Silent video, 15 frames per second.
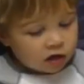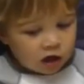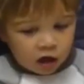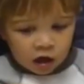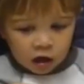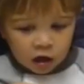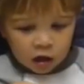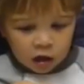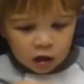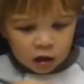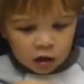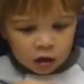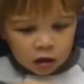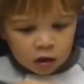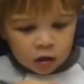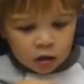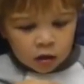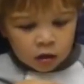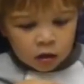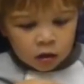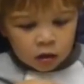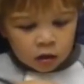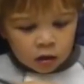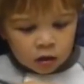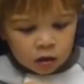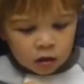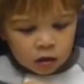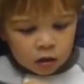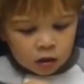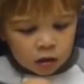
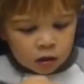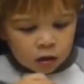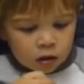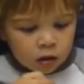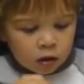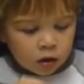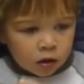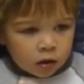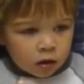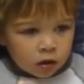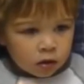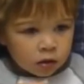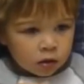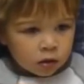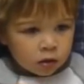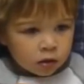Nobody speaks.